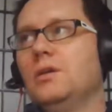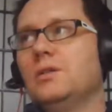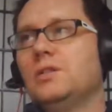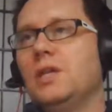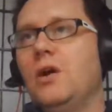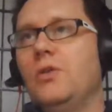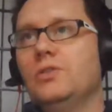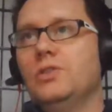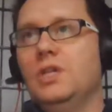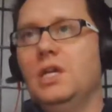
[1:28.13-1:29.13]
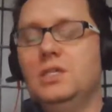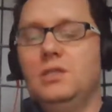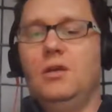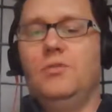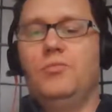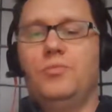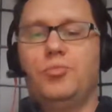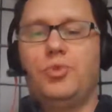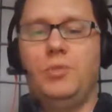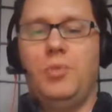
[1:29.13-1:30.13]
Psychology is a
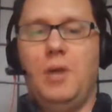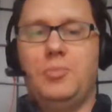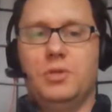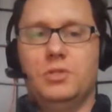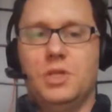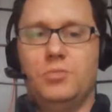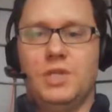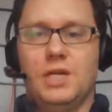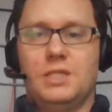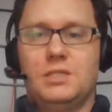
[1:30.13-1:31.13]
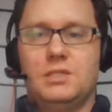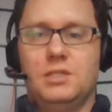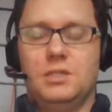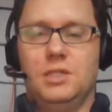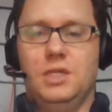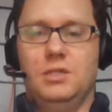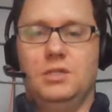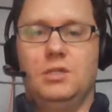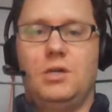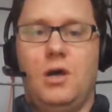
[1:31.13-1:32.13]
pretty popular subject
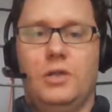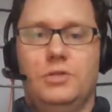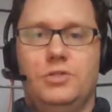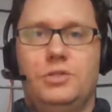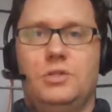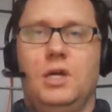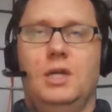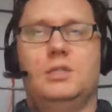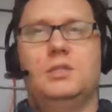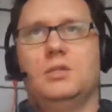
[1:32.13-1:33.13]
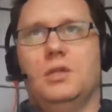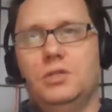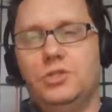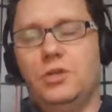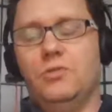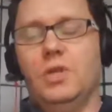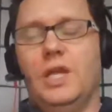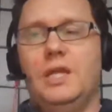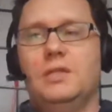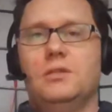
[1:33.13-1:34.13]
in college. It's a
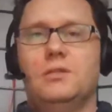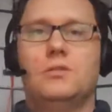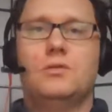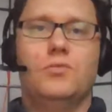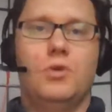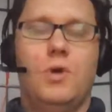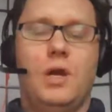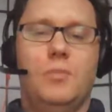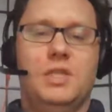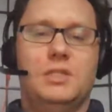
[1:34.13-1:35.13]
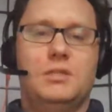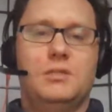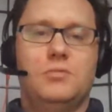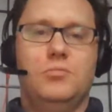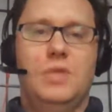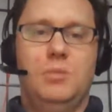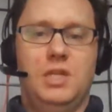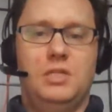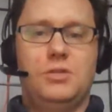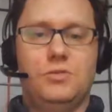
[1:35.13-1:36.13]
general ed requirement.
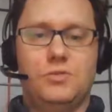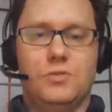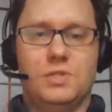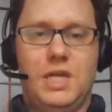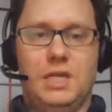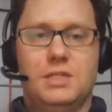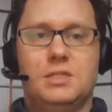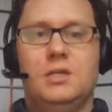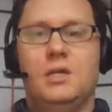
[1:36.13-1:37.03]
Many students will take it.